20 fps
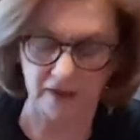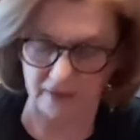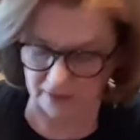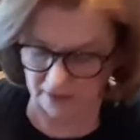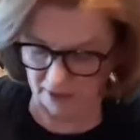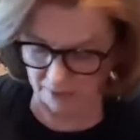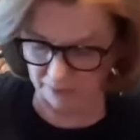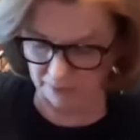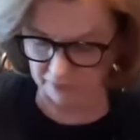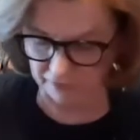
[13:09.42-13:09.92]
a
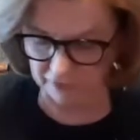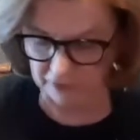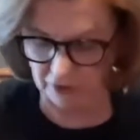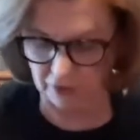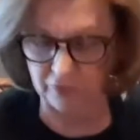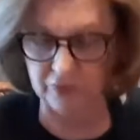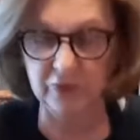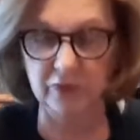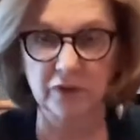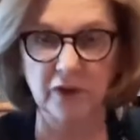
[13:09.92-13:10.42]
couple of
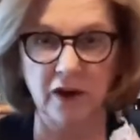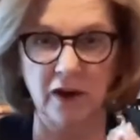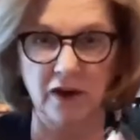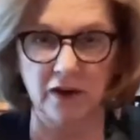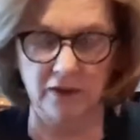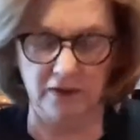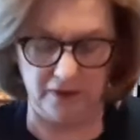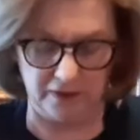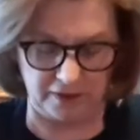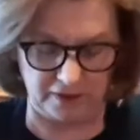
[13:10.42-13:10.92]
cloves of
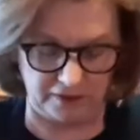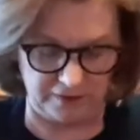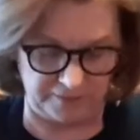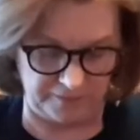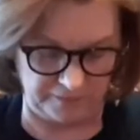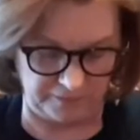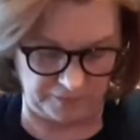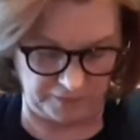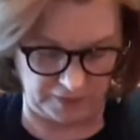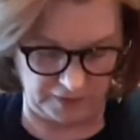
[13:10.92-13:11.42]
garlic.
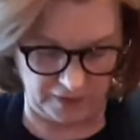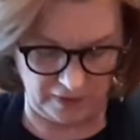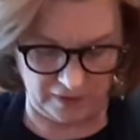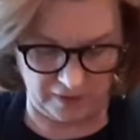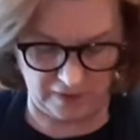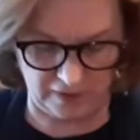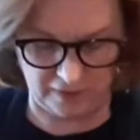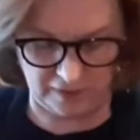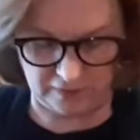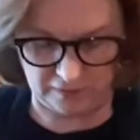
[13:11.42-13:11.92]

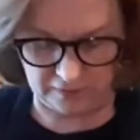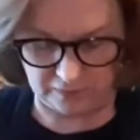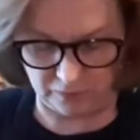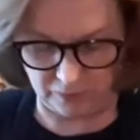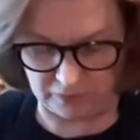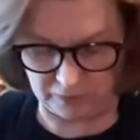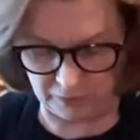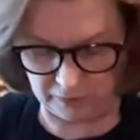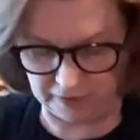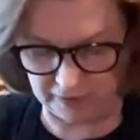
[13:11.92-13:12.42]
So
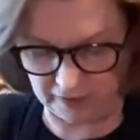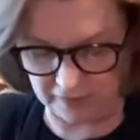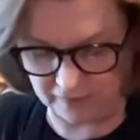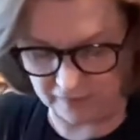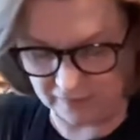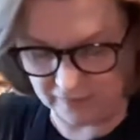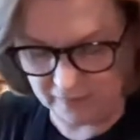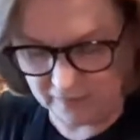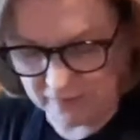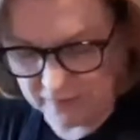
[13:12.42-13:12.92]
when we
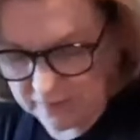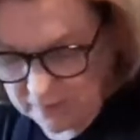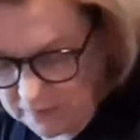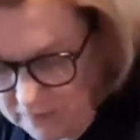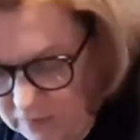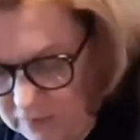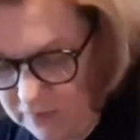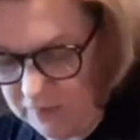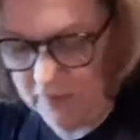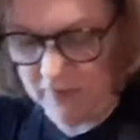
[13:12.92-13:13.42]

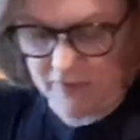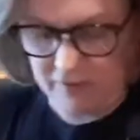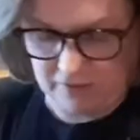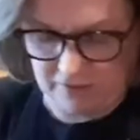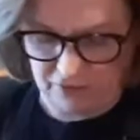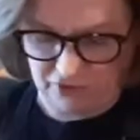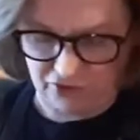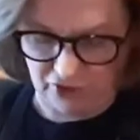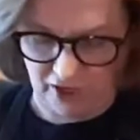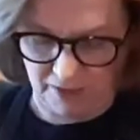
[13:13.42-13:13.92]

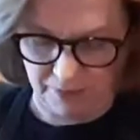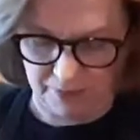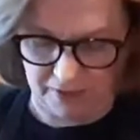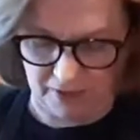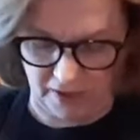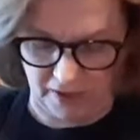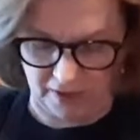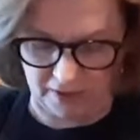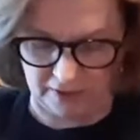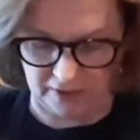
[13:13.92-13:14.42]
chop
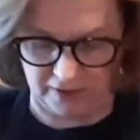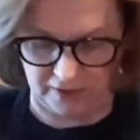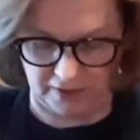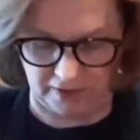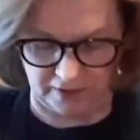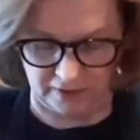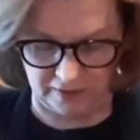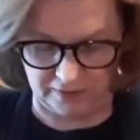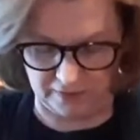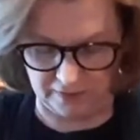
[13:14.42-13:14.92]
garlic,
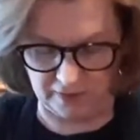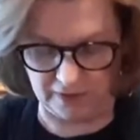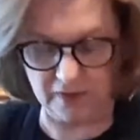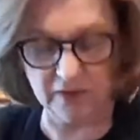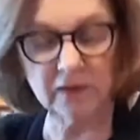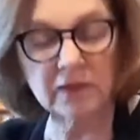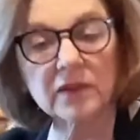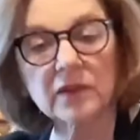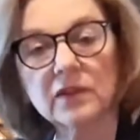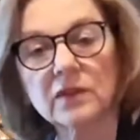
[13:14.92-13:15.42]
the
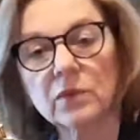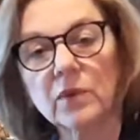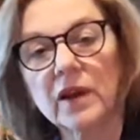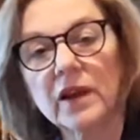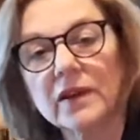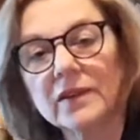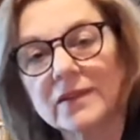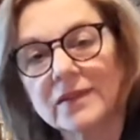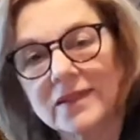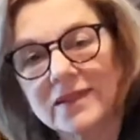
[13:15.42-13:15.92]
easiest way
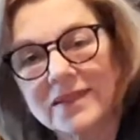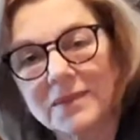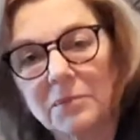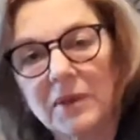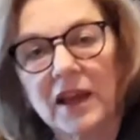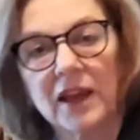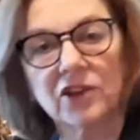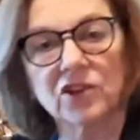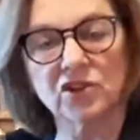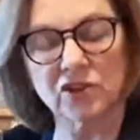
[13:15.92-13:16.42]
is to
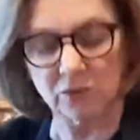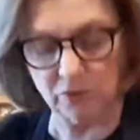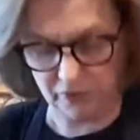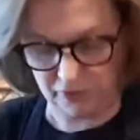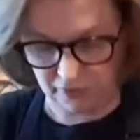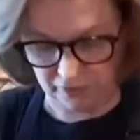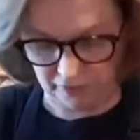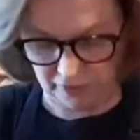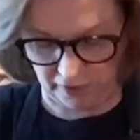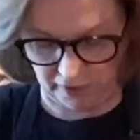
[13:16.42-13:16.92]
smash it with
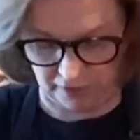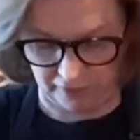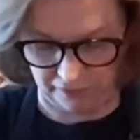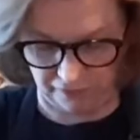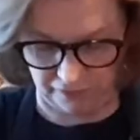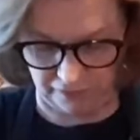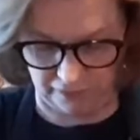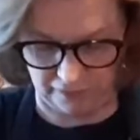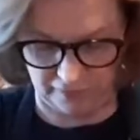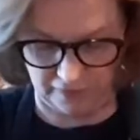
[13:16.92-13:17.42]
your
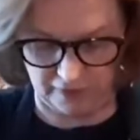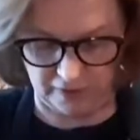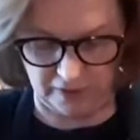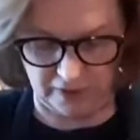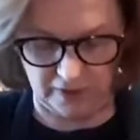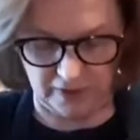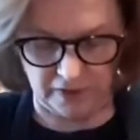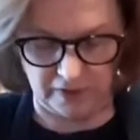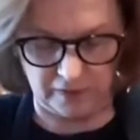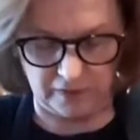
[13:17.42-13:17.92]
knife.
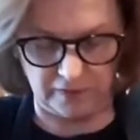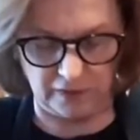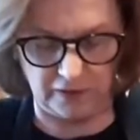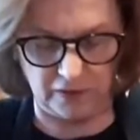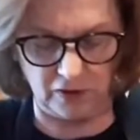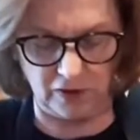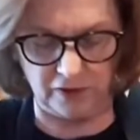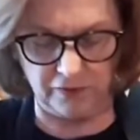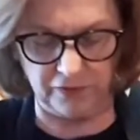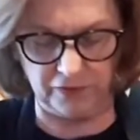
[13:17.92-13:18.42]
Take
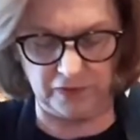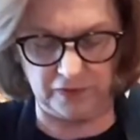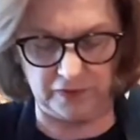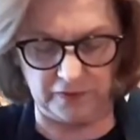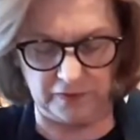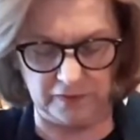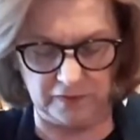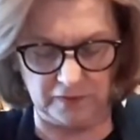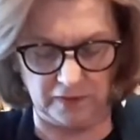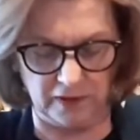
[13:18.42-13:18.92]
off
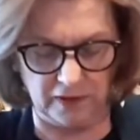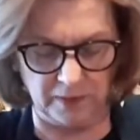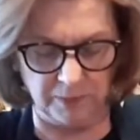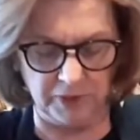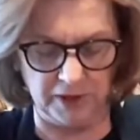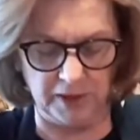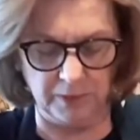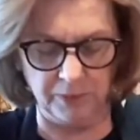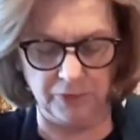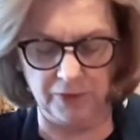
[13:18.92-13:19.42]
this
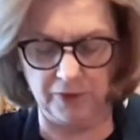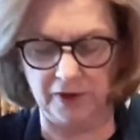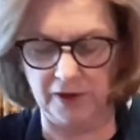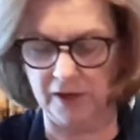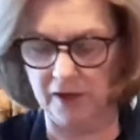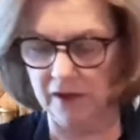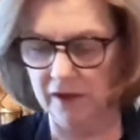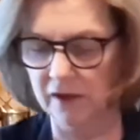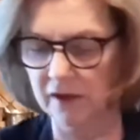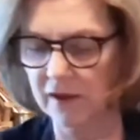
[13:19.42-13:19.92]

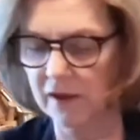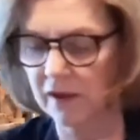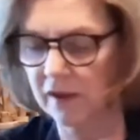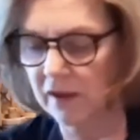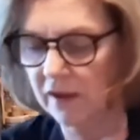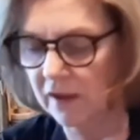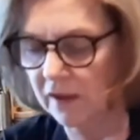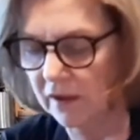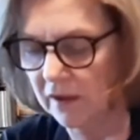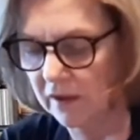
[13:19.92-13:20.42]
papery
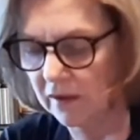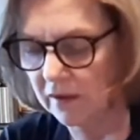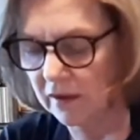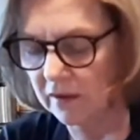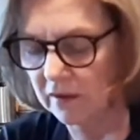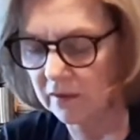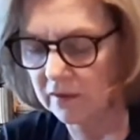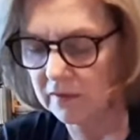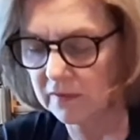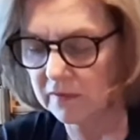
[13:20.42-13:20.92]

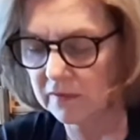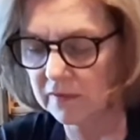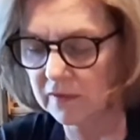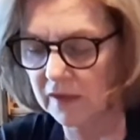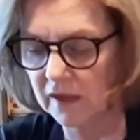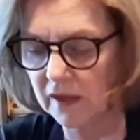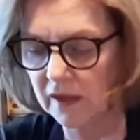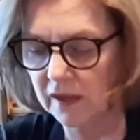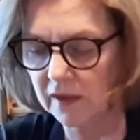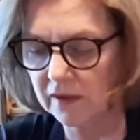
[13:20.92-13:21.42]

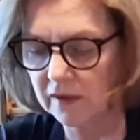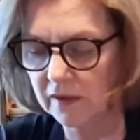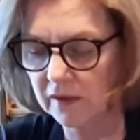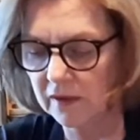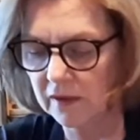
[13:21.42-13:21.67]
skin.